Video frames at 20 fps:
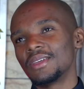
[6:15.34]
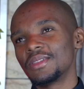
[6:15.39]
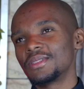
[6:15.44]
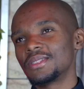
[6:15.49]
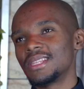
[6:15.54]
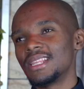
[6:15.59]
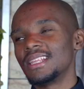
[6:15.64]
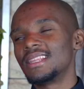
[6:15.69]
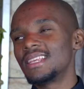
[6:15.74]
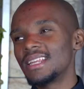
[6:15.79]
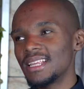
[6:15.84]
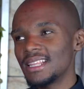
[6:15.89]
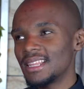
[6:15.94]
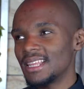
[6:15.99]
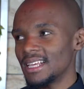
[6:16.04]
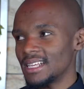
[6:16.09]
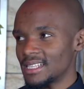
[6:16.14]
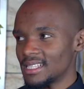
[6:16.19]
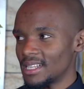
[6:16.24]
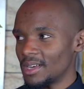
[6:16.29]
Now, the three
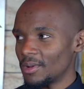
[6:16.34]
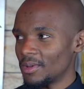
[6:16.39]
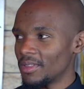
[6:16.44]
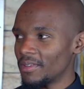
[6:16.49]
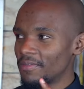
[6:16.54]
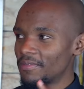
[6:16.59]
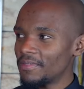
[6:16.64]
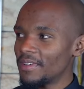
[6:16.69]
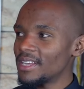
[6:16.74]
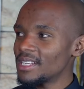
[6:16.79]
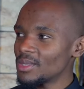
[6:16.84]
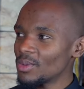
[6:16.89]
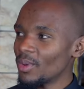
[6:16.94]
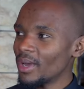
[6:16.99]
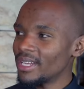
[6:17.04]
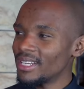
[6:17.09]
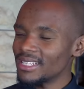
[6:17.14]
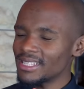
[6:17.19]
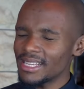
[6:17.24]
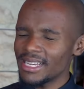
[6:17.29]
things now. The first
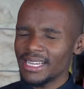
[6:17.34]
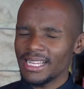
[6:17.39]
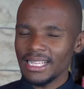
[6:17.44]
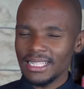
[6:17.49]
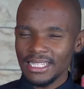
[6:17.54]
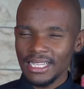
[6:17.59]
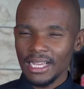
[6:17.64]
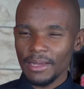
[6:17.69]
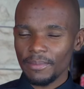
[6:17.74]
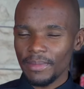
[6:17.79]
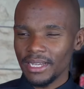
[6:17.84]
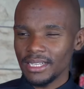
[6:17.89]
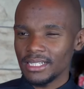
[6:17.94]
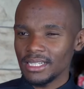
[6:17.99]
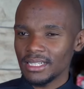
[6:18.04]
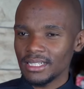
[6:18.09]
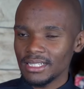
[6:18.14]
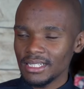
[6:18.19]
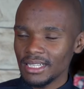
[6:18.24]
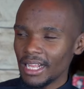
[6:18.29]
one is creating a
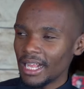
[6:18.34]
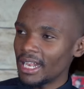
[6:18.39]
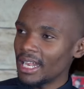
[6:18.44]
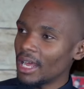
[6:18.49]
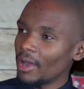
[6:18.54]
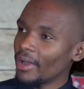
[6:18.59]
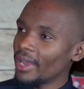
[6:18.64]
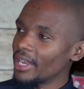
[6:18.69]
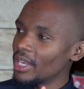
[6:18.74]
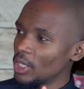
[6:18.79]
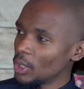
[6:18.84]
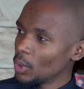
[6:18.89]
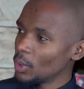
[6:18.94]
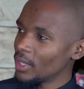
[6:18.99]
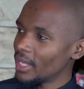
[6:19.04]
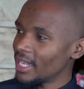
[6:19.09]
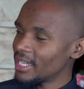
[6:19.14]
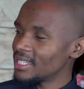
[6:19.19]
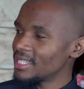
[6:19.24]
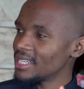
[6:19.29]
budget. And now I know
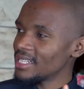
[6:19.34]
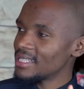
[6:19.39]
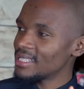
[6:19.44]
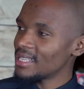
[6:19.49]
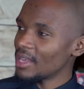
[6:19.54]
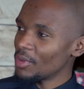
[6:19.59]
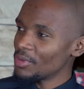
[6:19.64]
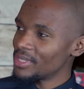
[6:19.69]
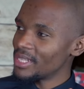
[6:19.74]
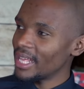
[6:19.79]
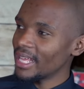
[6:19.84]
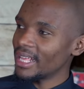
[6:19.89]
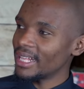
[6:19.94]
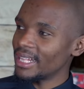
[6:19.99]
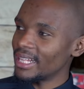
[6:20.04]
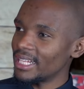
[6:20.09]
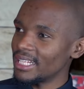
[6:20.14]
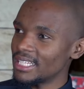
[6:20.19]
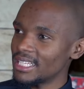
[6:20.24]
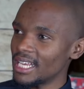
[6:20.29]
that it sounds like a
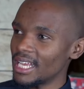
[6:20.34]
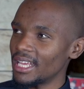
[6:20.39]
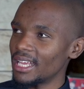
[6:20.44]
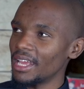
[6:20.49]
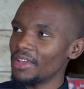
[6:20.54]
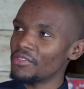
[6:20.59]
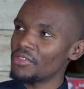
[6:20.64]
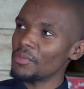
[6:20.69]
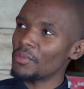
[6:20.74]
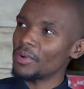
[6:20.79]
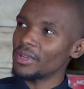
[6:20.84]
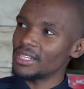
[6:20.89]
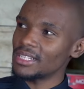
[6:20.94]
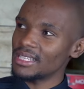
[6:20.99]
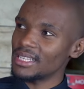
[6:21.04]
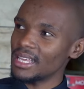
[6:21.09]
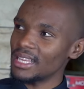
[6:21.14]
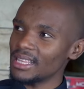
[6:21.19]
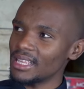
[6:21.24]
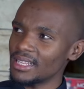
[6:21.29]
cliche. Everybody's
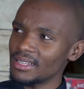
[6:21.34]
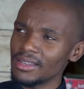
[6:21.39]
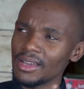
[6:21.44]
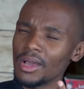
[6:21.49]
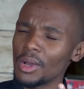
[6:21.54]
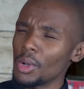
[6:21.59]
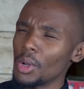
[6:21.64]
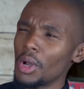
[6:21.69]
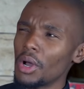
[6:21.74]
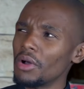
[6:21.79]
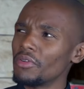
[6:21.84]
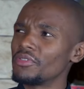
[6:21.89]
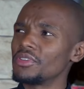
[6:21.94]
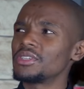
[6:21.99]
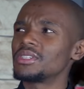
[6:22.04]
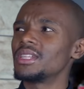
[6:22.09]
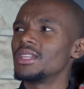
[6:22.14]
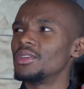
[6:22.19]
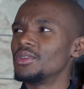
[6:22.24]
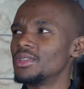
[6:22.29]
saying that
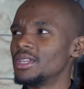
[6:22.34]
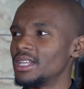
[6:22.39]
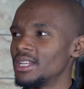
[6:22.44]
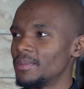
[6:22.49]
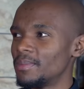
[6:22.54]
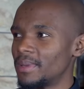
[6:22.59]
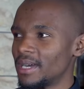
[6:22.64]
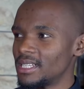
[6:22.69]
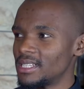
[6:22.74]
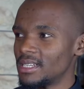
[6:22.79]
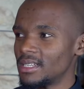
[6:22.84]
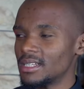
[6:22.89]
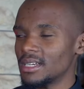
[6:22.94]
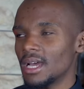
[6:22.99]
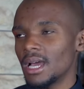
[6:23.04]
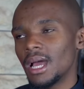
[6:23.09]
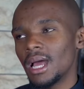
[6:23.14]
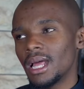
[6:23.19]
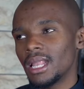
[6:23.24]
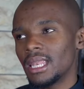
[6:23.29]
obviously you need a budget.
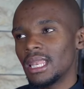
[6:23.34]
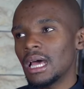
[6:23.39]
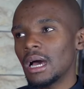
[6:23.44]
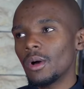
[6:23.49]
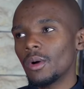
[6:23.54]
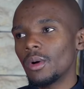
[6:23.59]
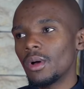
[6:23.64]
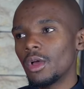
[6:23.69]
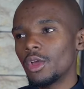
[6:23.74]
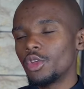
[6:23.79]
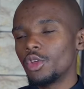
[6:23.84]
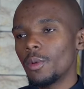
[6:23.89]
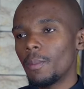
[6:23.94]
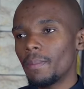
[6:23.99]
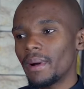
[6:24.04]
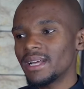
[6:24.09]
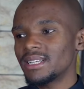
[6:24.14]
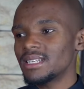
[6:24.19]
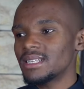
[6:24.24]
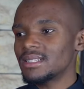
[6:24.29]
Now, your
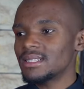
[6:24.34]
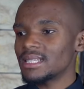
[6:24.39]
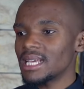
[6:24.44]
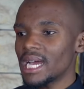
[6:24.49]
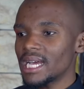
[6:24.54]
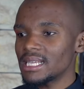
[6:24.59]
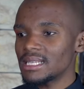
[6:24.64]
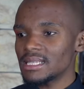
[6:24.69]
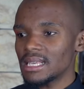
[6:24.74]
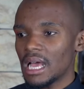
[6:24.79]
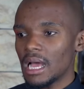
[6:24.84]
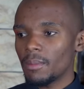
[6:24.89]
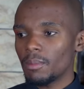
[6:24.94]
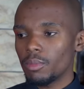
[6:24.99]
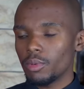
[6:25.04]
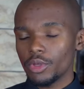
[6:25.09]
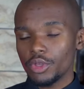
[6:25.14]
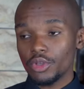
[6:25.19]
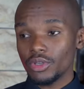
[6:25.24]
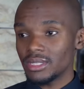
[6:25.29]
budget ties
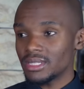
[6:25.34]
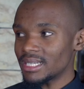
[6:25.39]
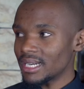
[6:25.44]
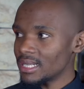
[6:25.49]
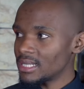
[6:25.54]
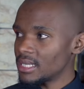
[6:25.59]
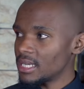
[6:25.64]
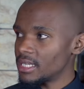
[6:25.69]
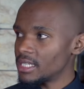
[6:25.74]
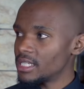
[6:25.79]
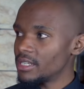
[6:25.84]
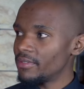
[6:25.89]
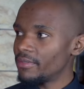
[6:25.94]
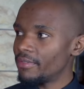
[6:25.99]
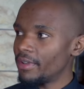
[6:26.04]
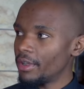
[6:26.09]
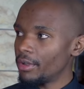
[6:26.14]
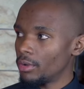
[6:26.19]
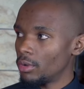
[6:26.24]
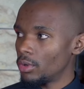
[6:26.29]
up with your strategy
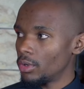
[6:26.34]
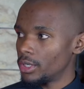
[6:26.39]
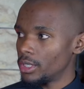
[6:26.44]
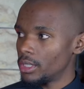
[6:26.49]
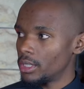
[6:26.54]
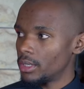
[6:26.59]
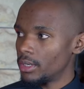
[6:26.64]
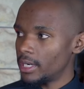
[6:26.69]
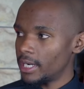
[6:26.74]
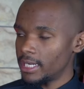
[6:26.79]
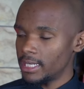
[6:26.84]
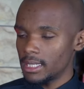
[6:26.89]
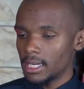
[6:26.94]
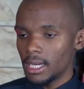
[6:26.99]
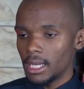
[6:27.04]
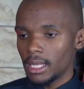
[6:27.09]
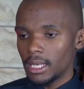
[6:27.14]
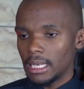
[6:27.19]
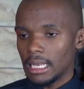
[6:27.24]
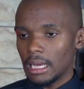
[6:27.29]
very good, right?
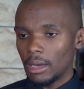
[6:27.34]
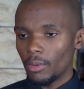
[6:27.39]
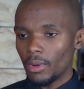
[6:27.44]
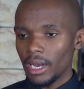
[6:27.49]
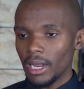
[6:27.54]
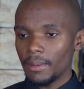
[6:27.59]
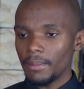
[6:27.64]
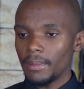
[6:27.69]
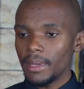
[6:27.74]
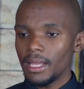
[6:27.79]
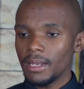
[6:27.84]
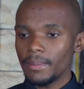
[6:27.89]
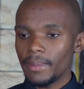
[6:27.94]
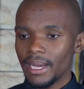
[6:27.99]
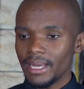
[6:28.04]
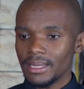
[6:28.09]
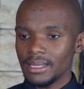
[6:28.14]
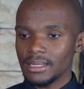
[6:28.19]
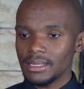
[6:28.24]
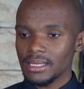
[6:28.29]
Now, what I mean
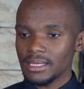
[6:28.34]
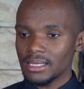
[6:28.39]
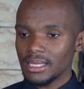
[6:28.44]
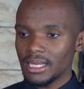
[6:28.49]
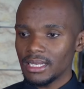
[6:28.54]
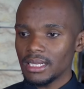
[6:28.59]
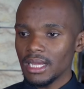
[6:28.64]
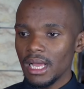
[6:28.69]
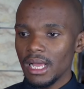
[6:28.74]
by this is that